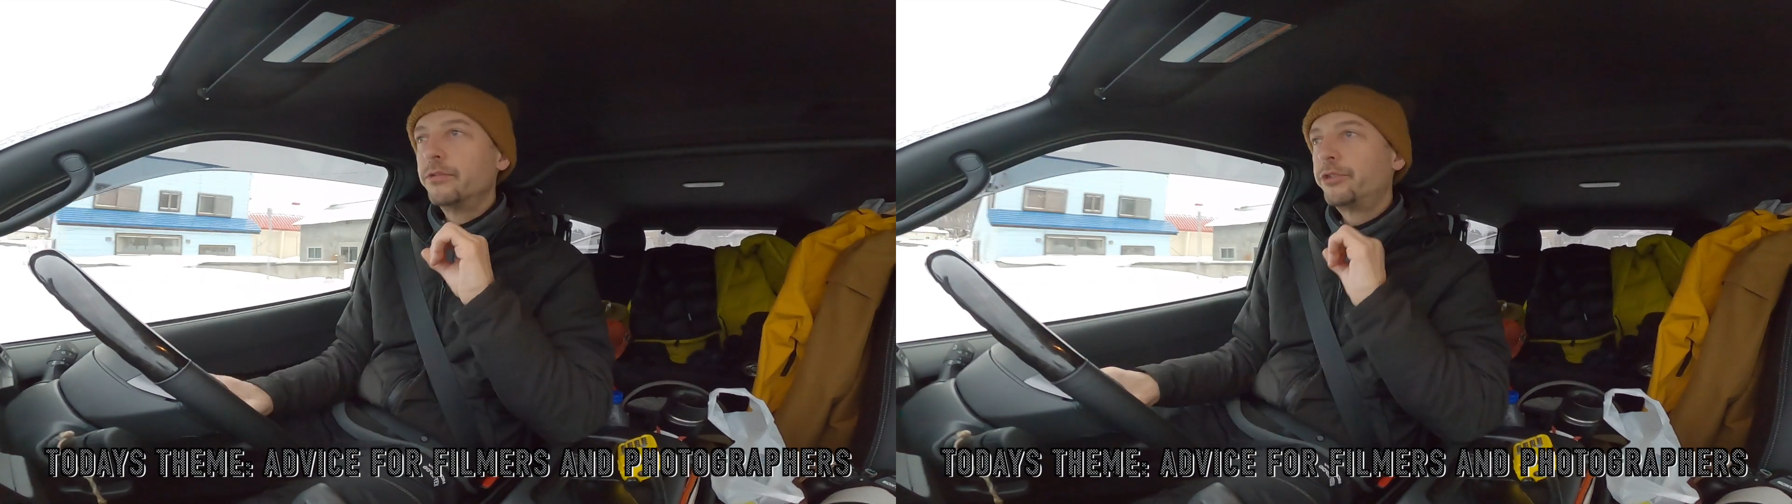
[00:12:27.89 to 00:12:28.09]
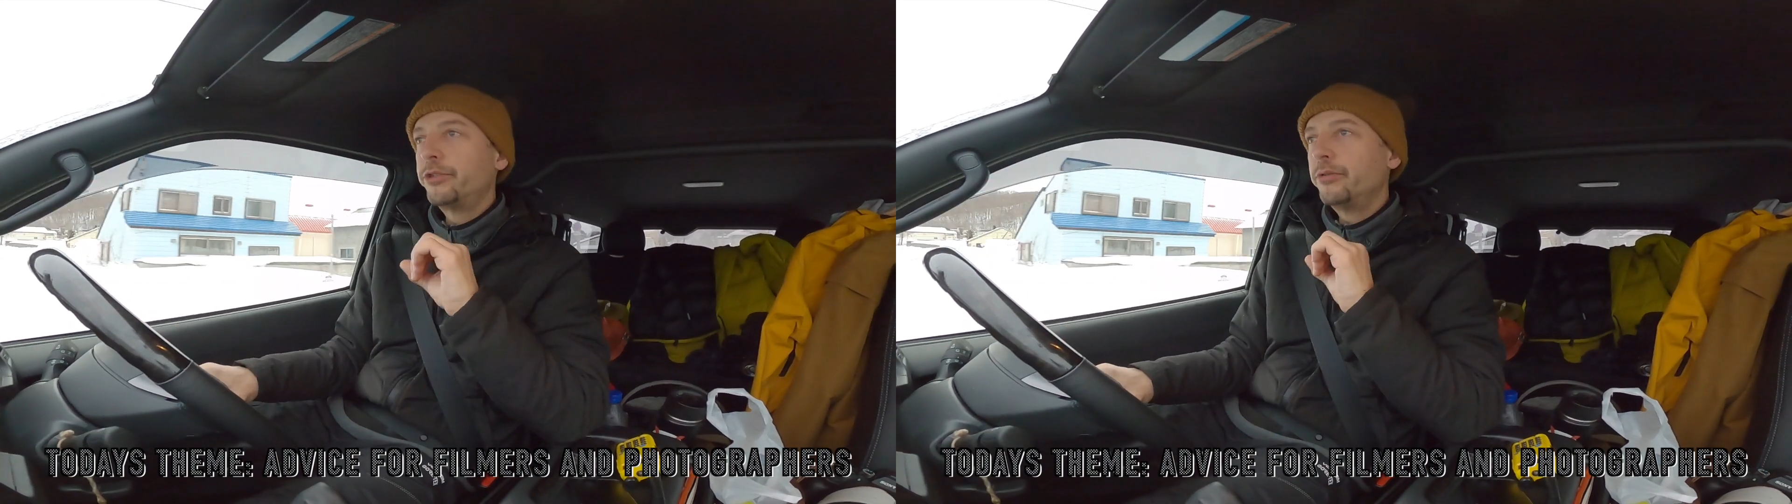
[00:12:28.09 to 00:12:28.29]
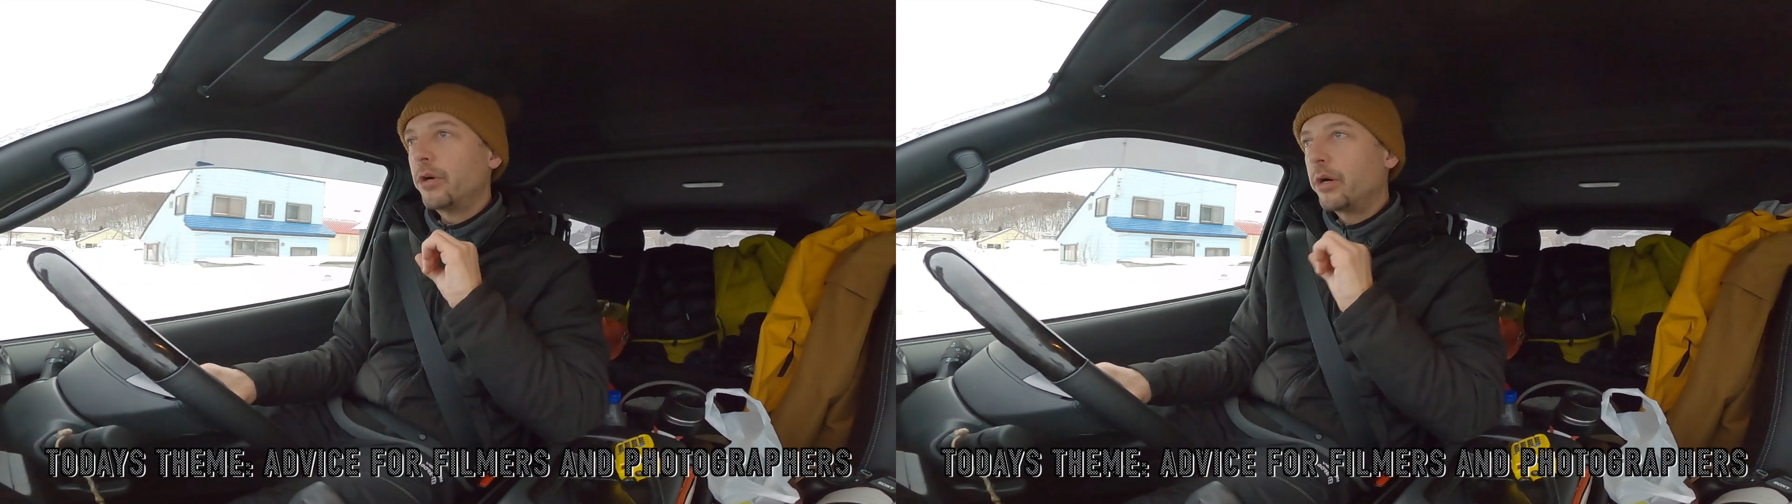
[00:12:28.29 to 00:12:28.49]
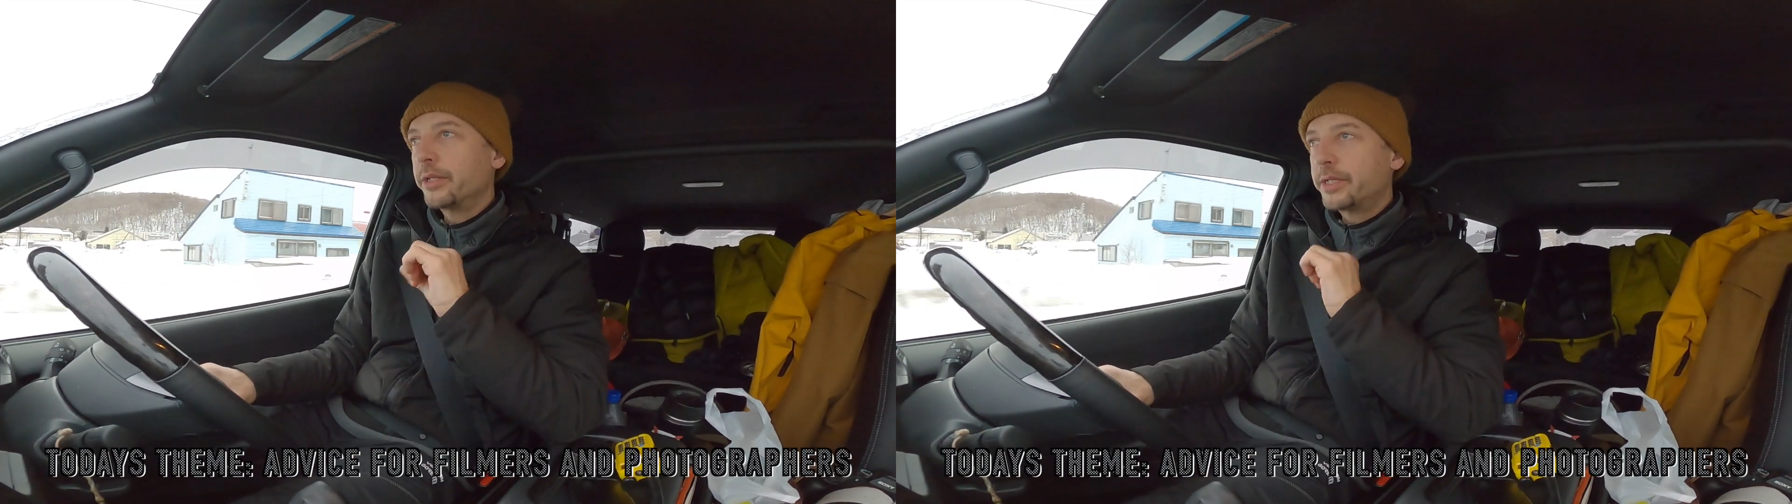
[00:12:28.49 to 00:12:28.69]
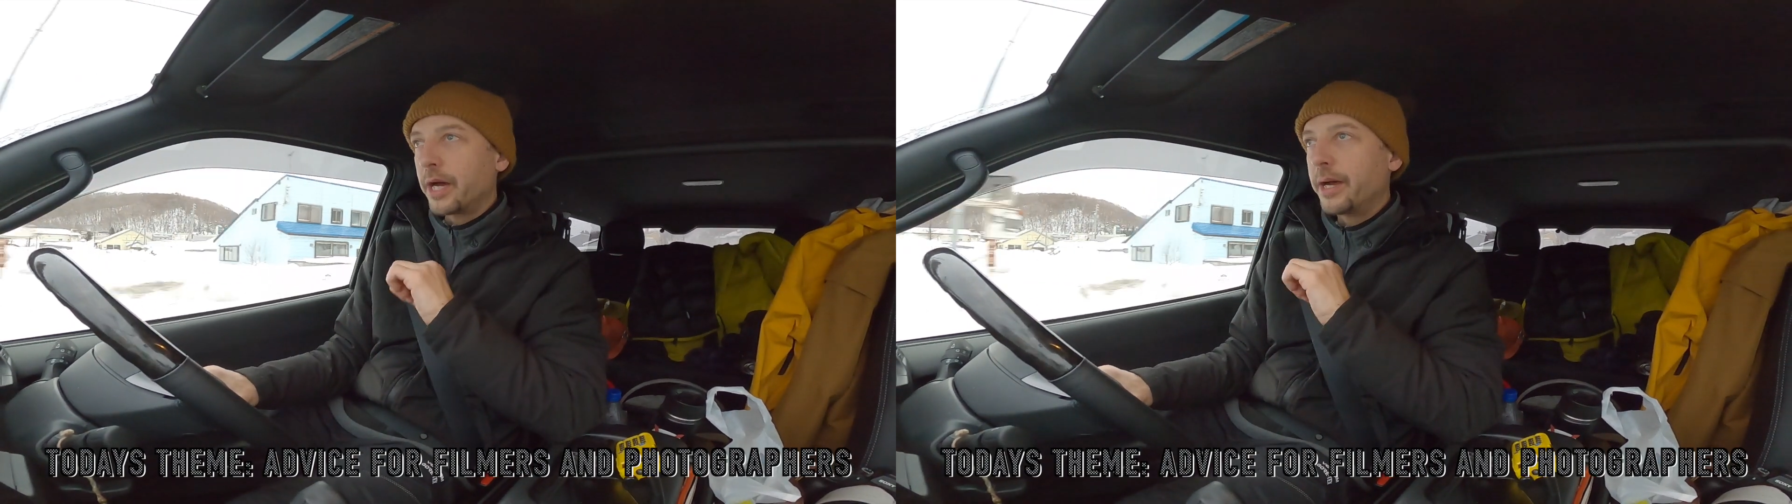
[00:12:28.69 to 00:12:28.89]
shoot all
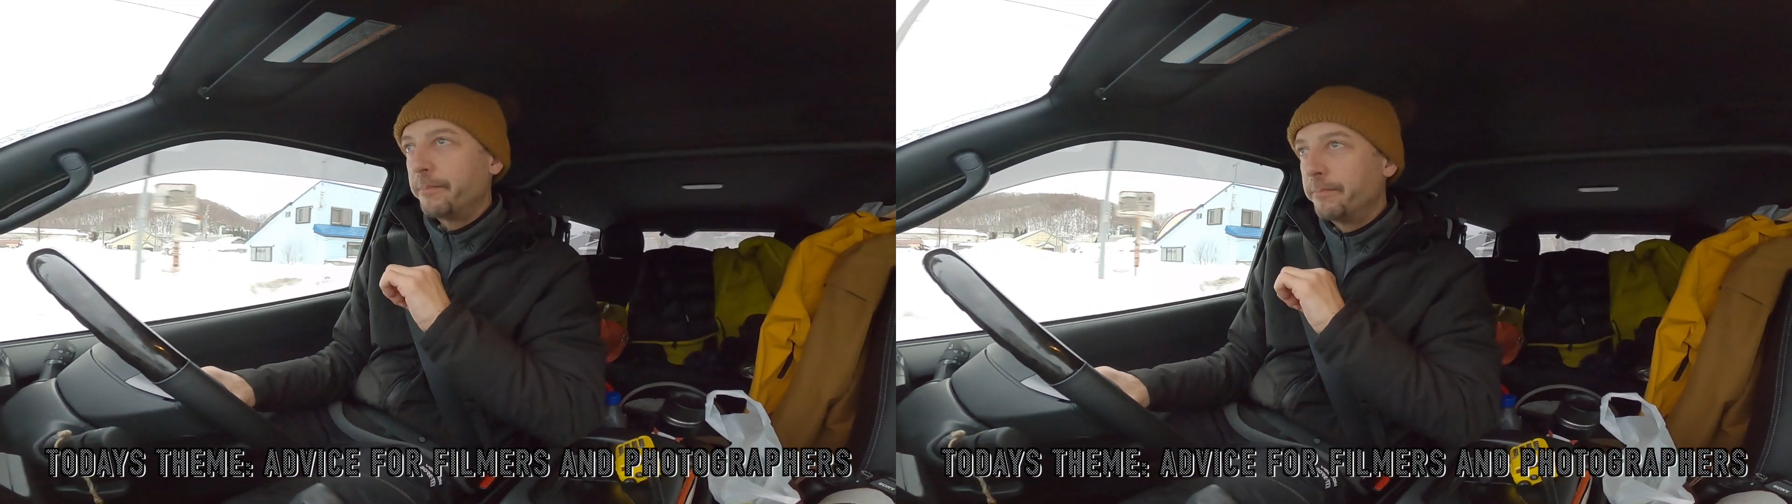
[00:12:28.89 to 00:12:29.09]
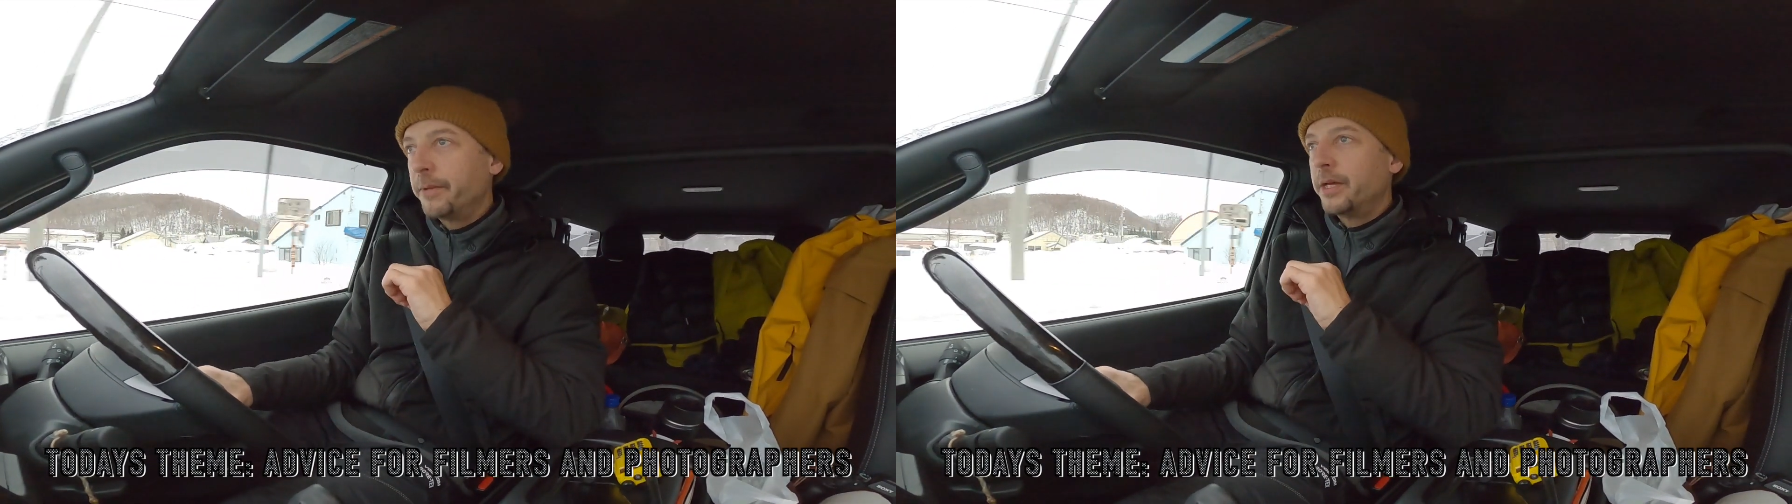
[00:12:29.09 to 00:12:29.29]
the time,